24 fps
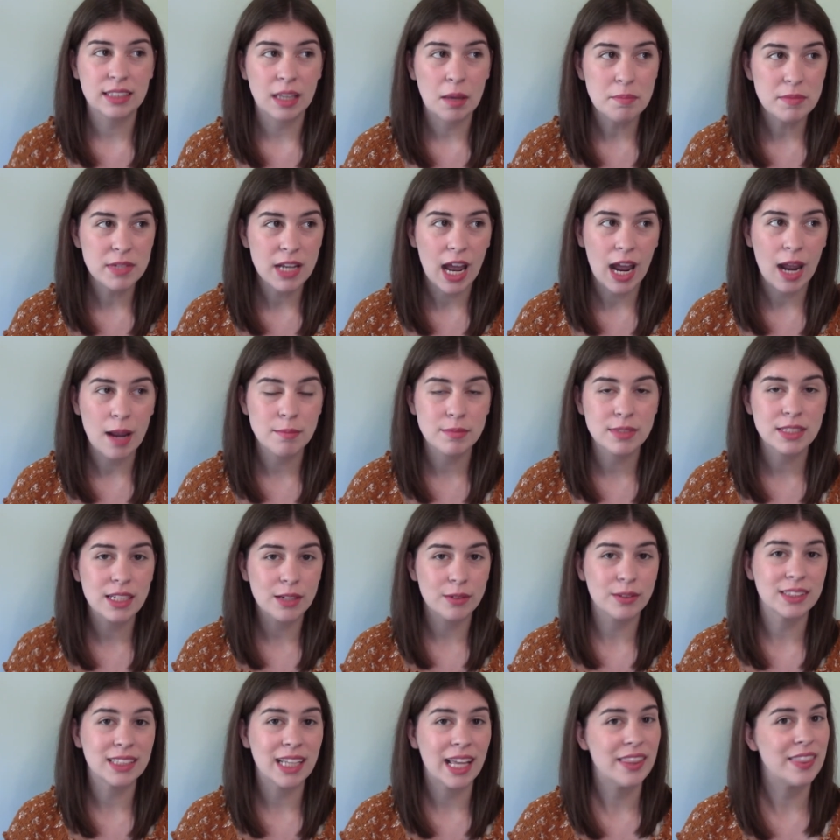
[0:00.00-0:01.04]
Sometimes
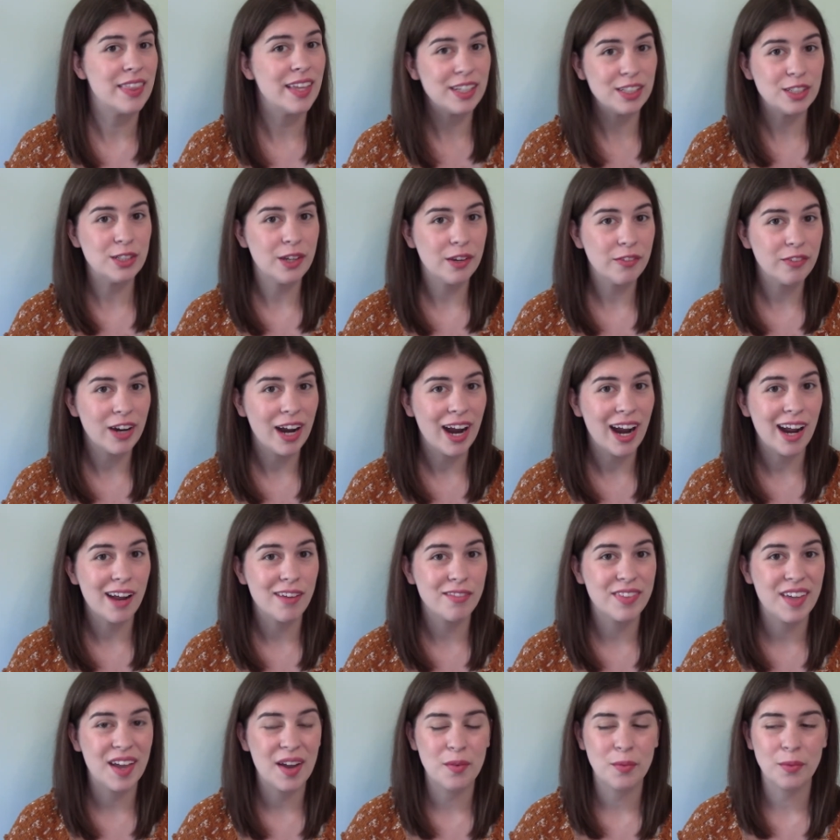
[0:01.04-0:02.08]
there was that thing, do you ever
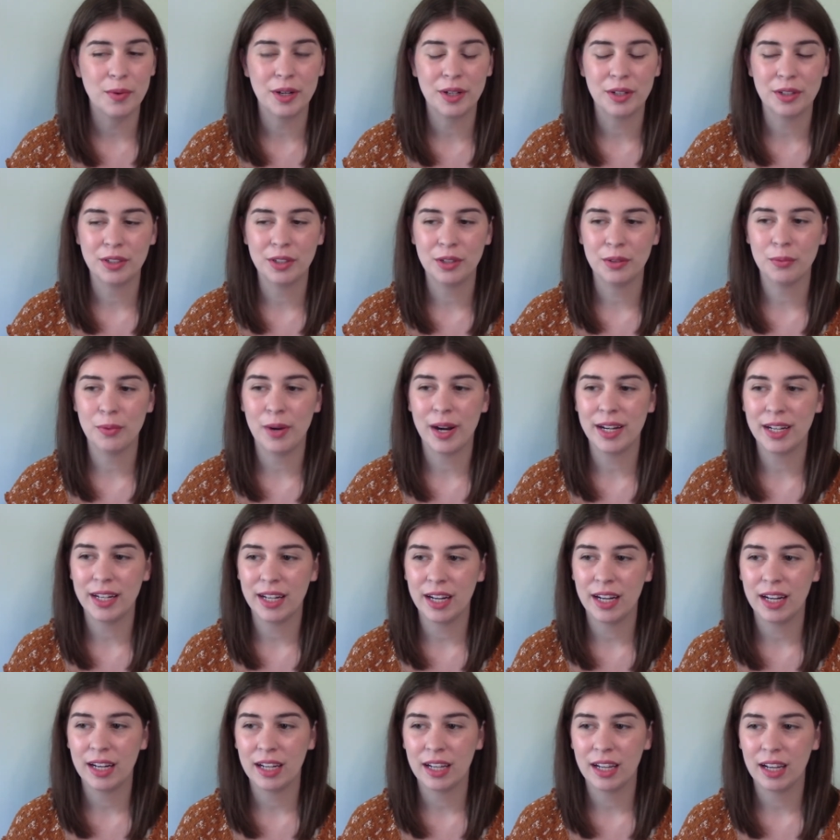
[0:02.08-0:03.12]
have that where you're
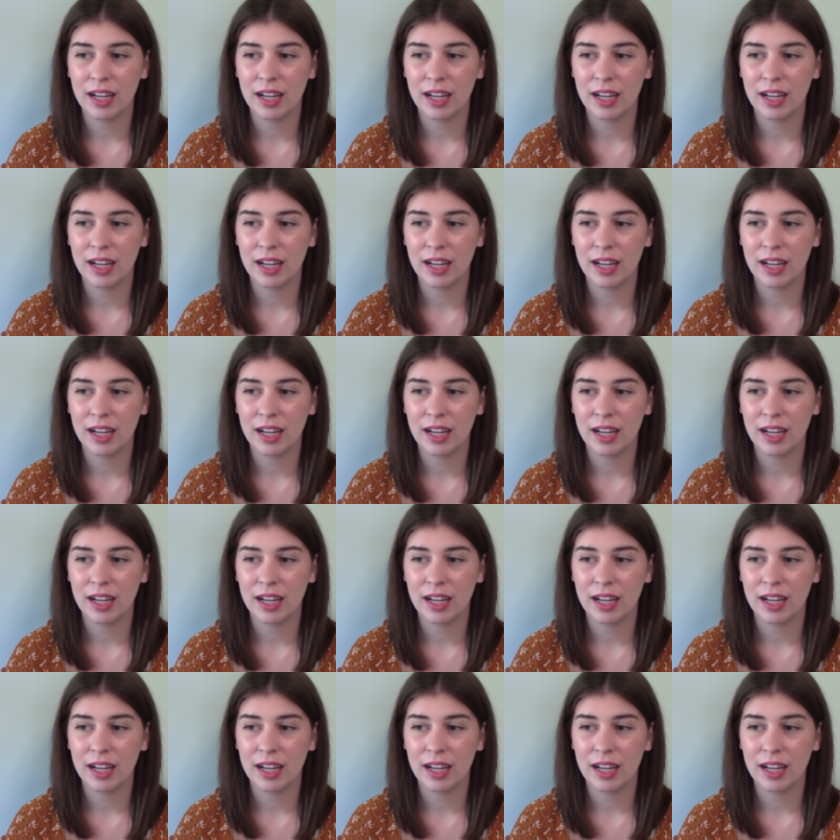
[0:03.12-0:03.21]
writing